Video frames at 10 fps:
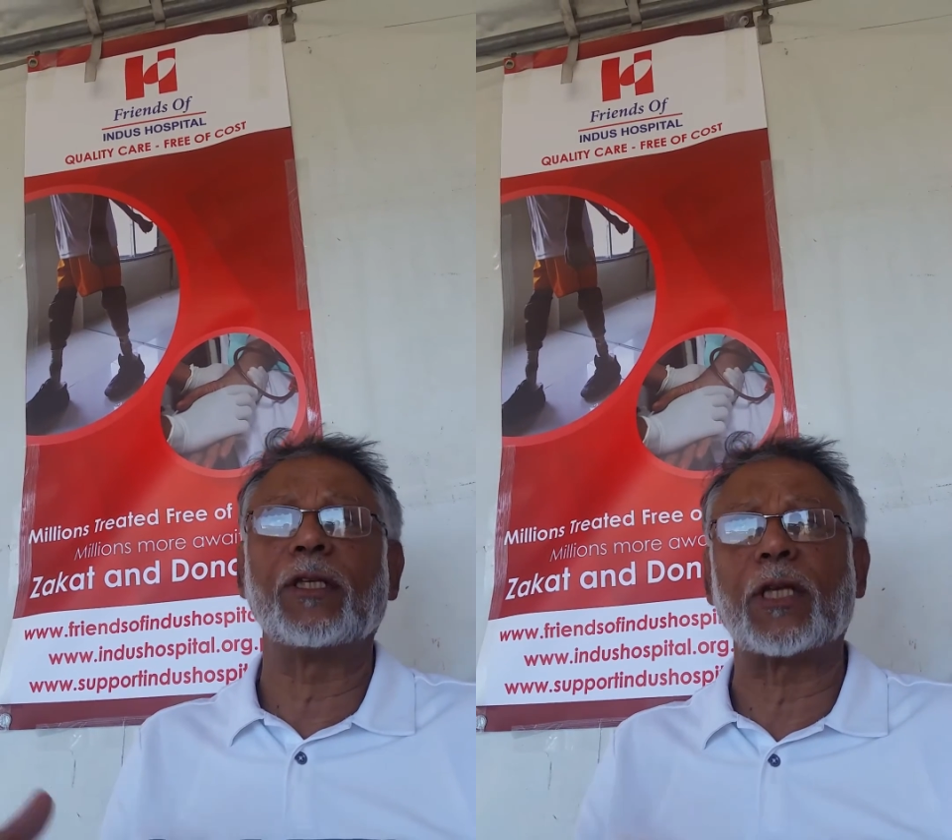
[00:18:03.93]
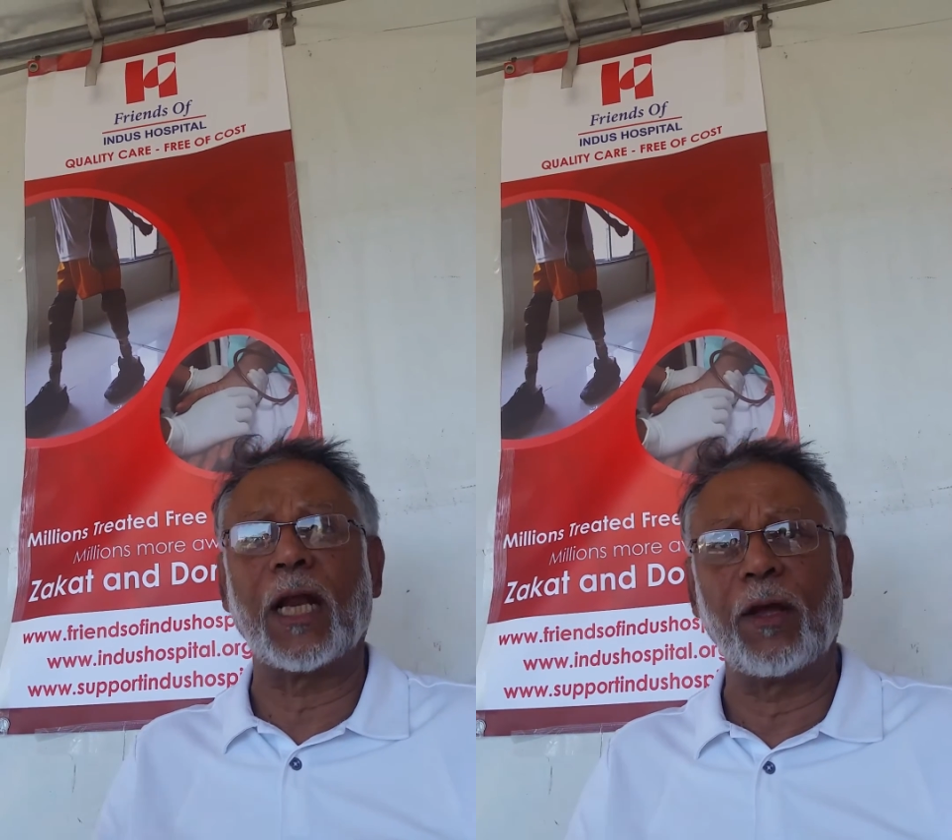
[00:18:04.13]
The
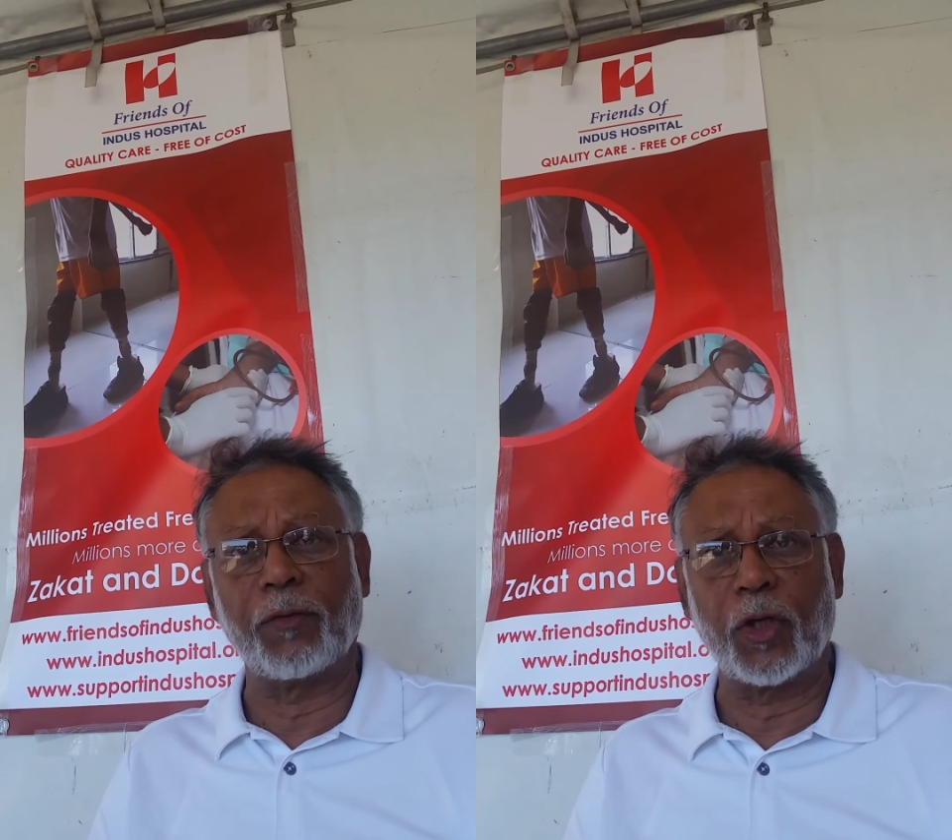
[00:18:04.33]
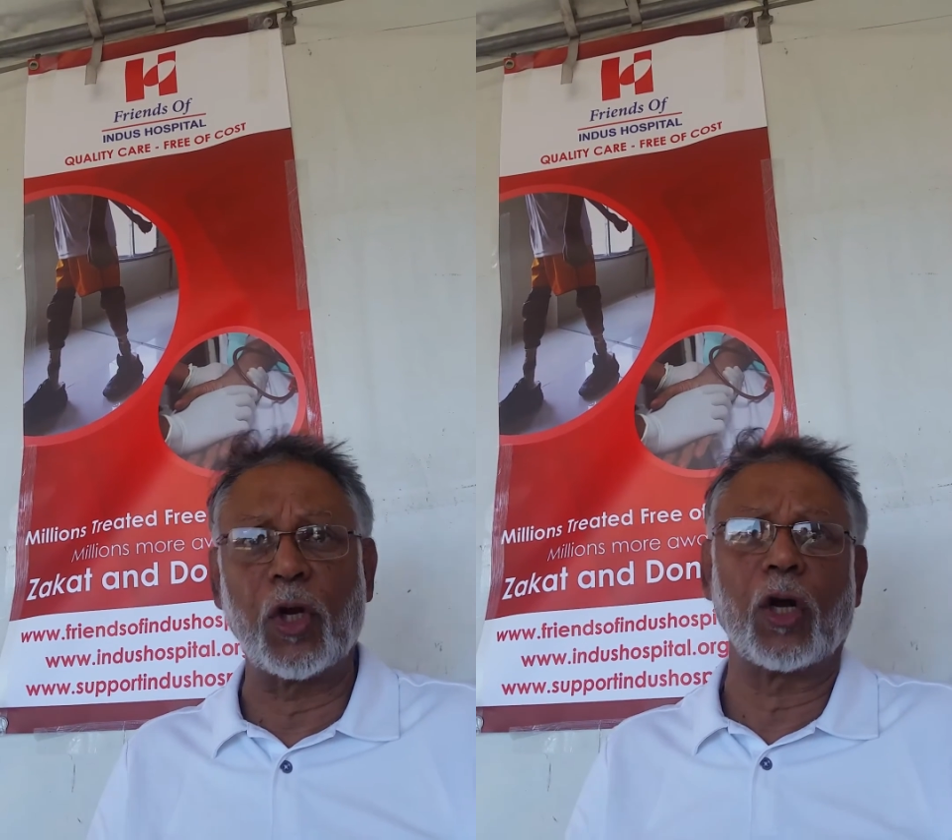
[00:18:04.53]
salary of
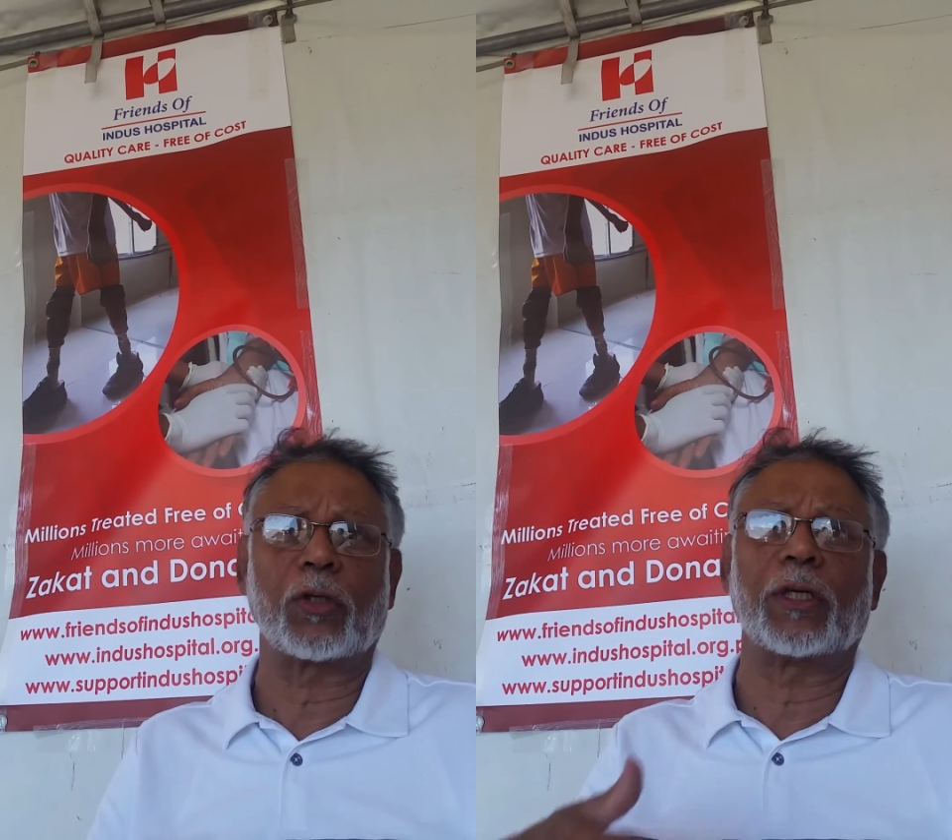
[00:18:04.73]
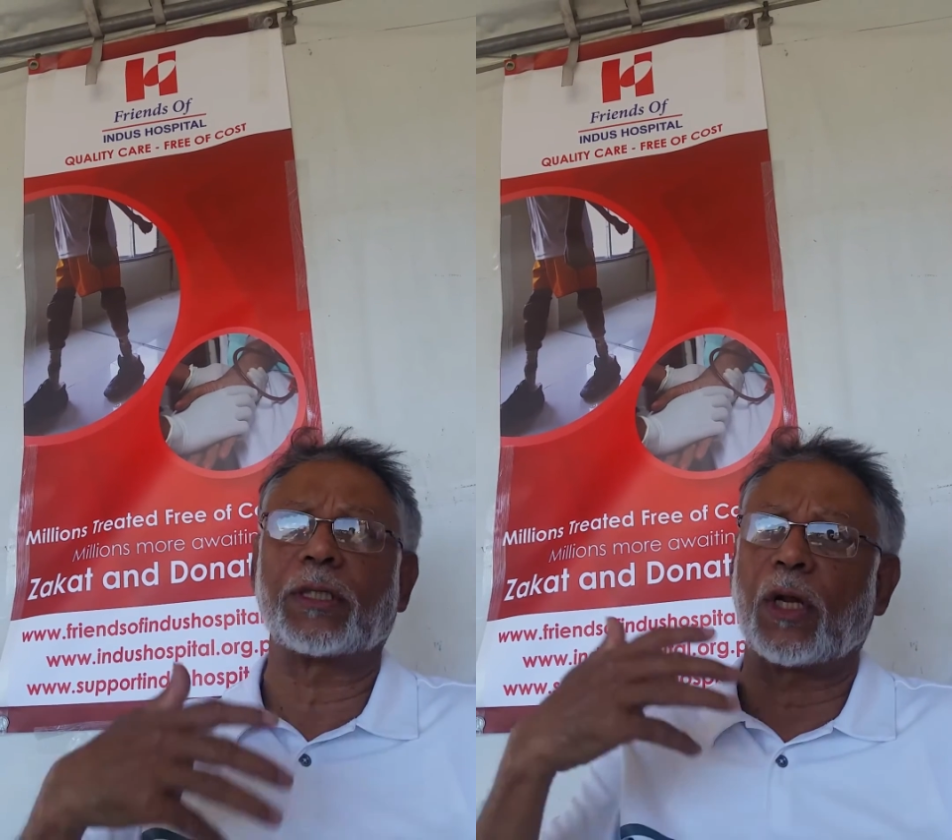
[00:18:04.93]
the
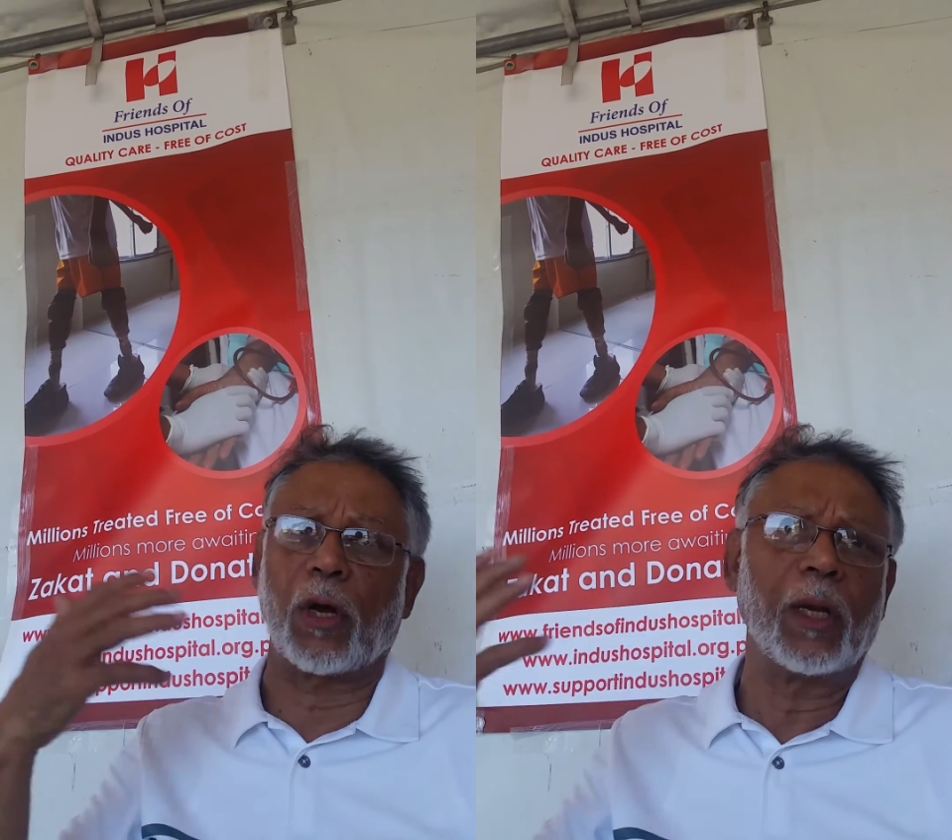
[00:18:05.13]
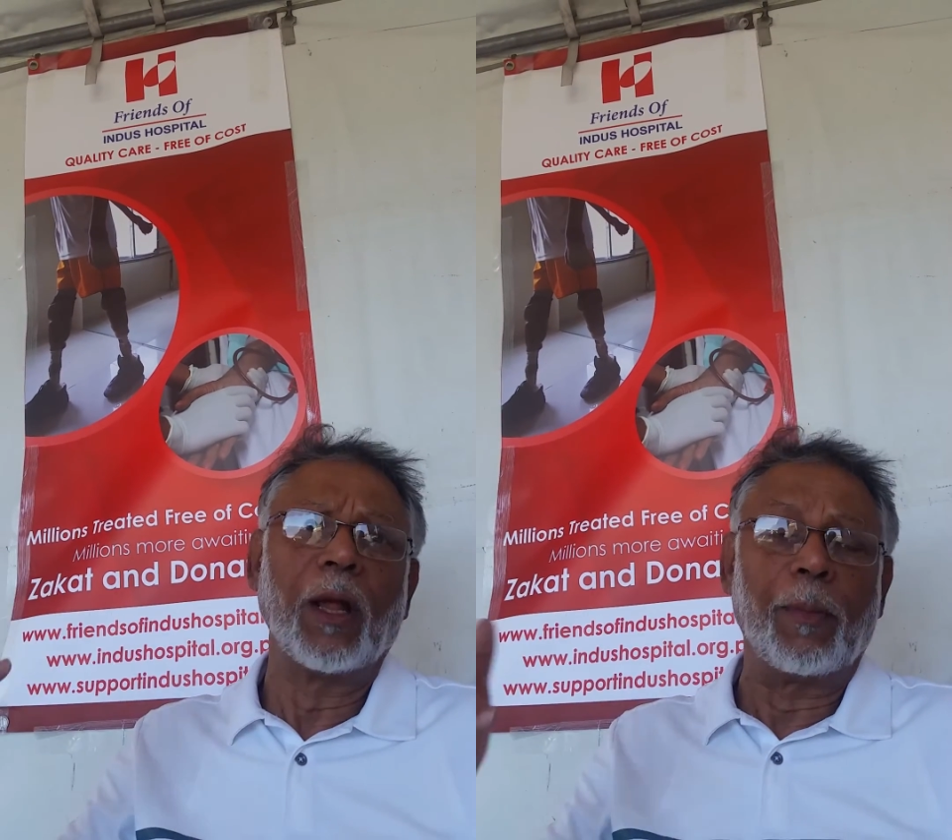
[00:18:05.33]
doctors and
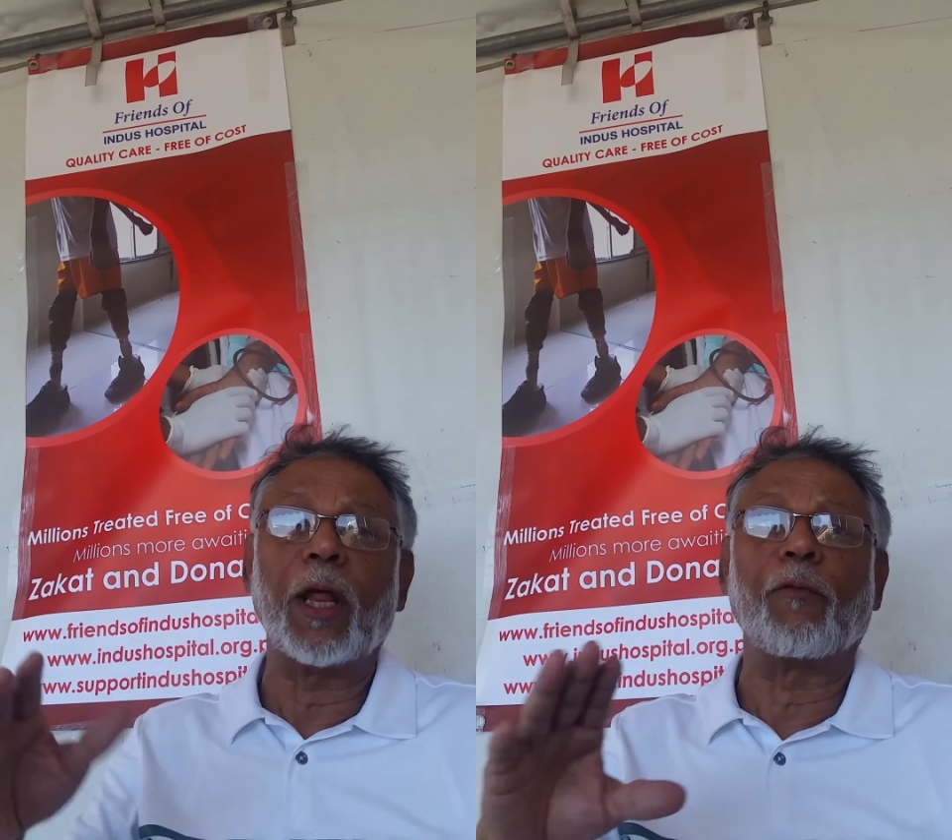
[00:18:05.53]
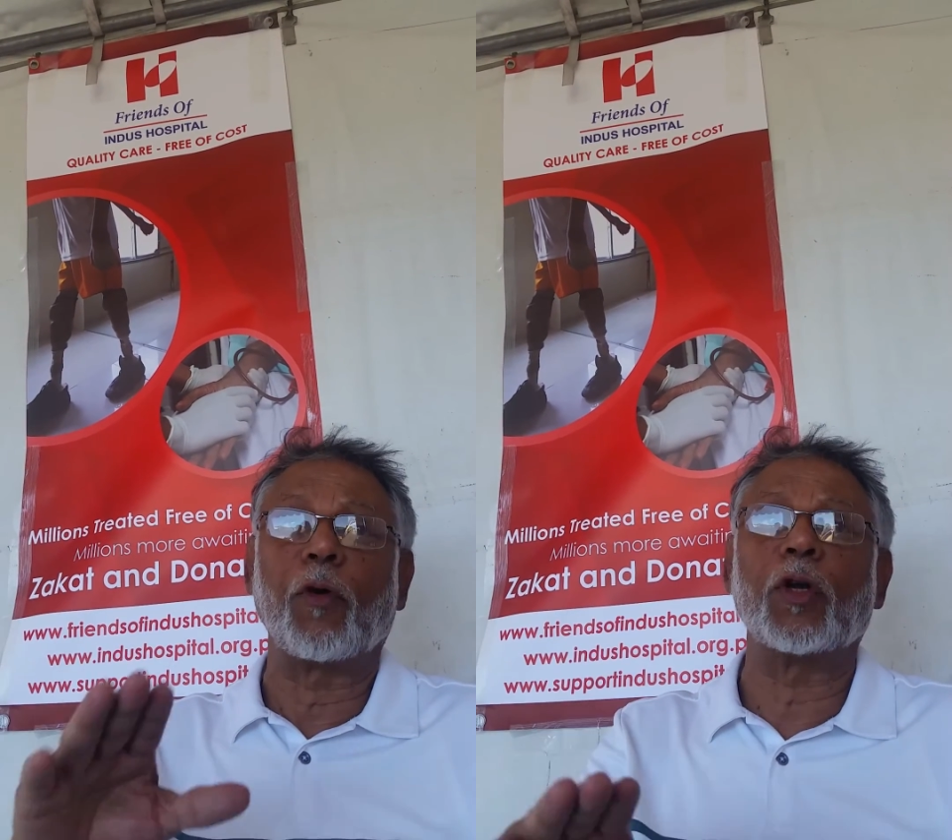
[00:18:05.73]
all. But
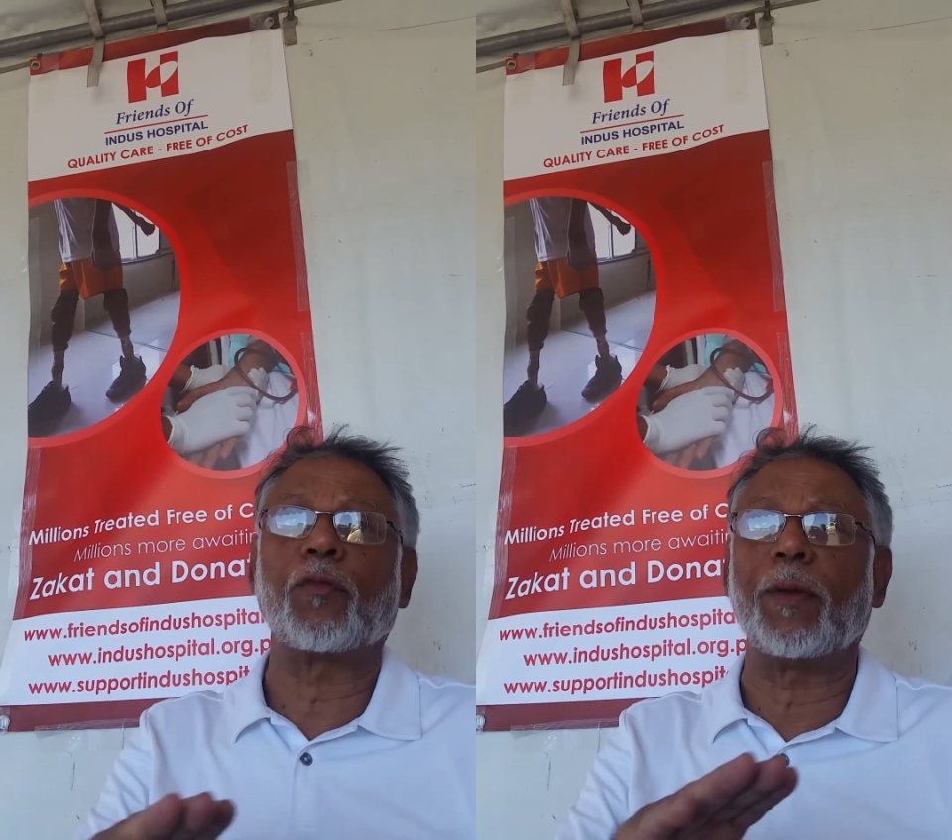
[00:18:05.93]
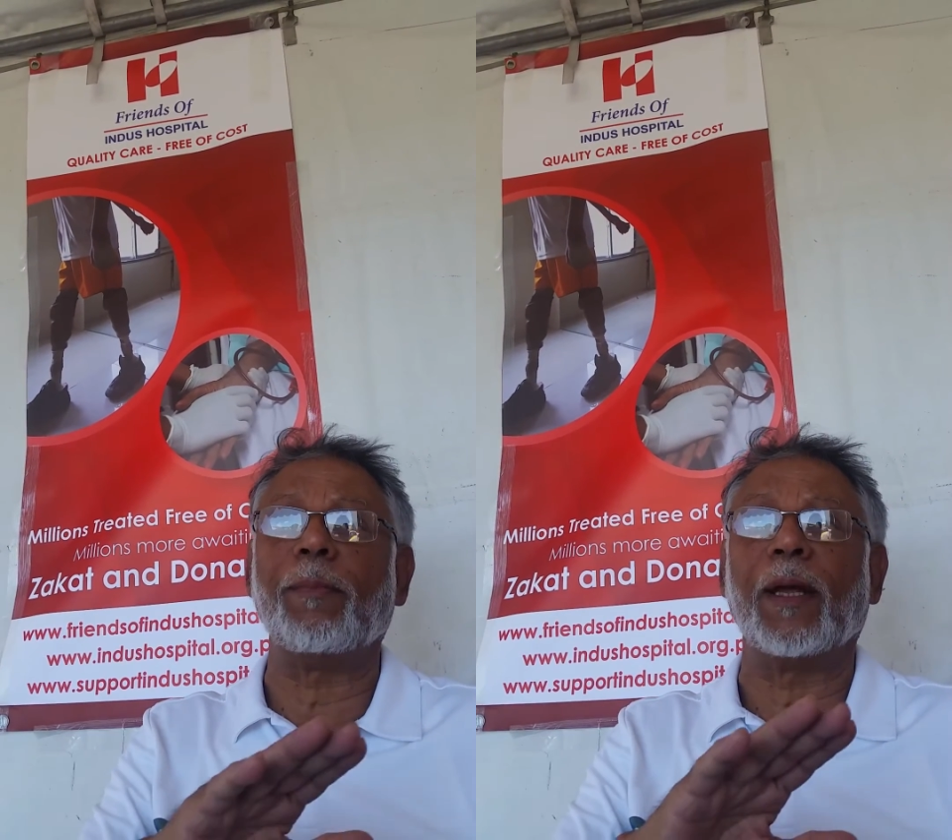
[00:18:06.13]
of course, it